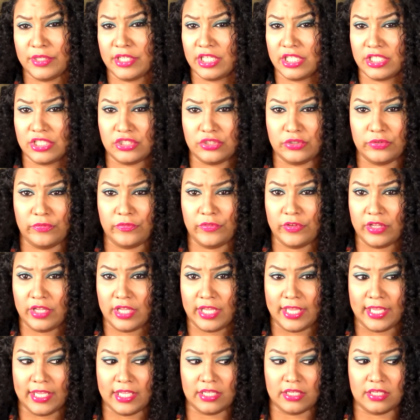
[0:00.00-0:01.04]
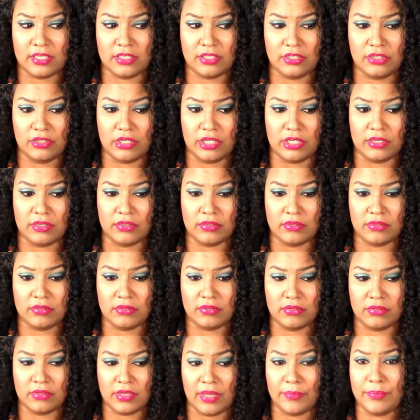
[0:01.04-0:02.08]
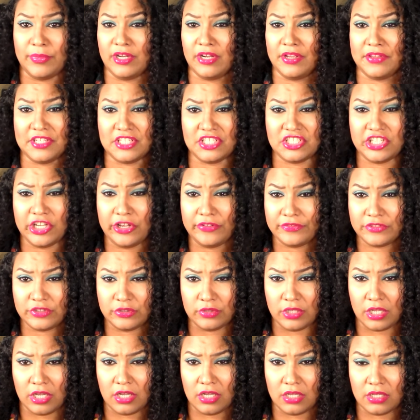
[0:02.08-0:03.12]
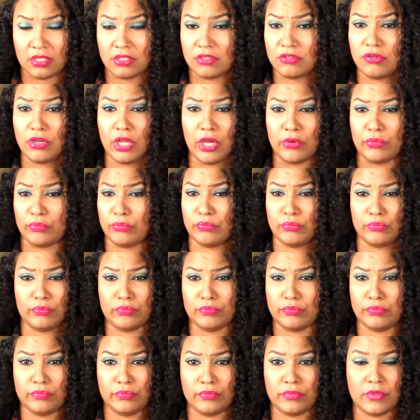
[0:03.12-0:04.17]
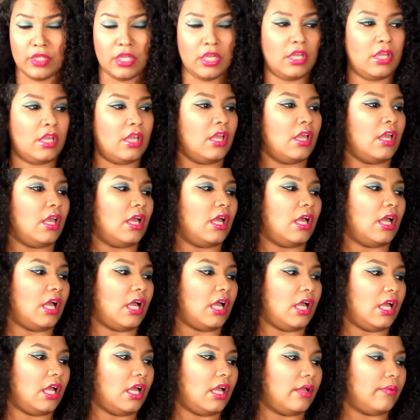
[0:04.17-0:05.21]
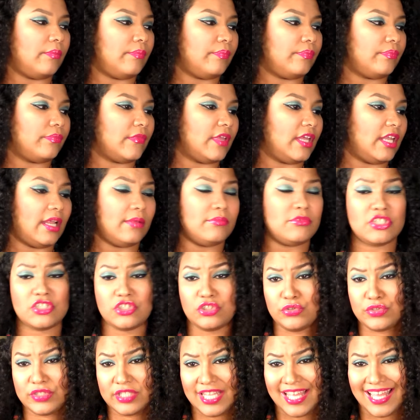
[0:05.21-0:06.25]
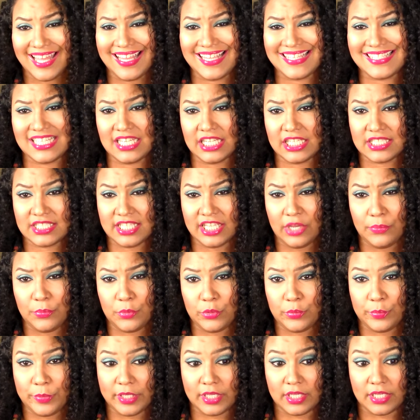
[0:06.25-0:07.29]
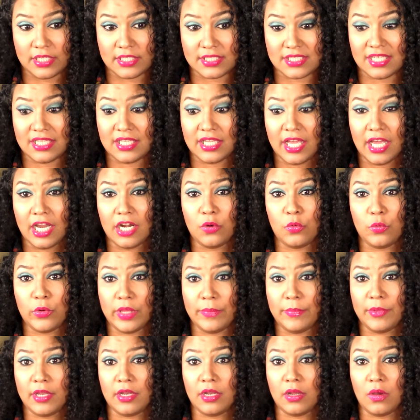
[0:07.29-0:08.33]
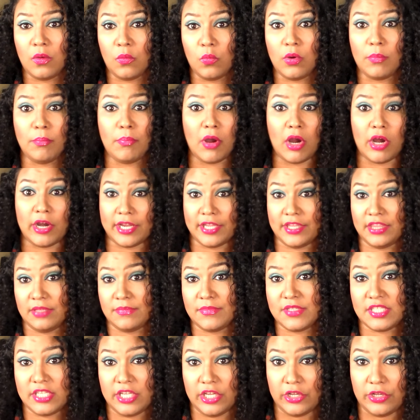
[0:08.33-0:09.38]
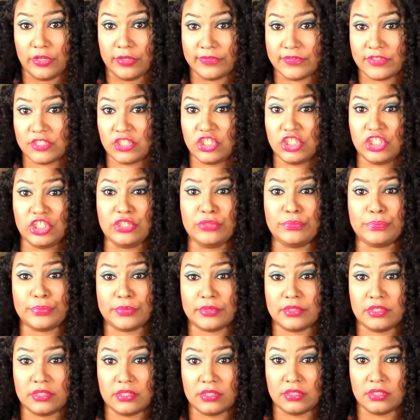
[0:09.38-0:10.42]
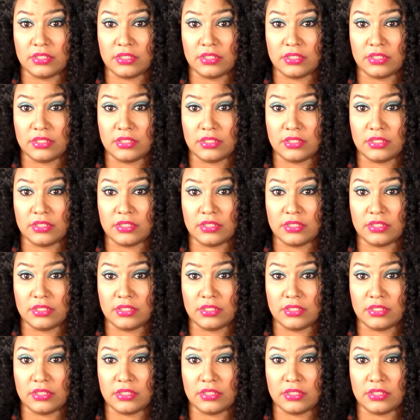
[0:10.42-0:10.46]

because you feel like, you know, I've been on the shelf too long. No. Um, and I'm just using that as an example because a lot of women will bargain themselves cheap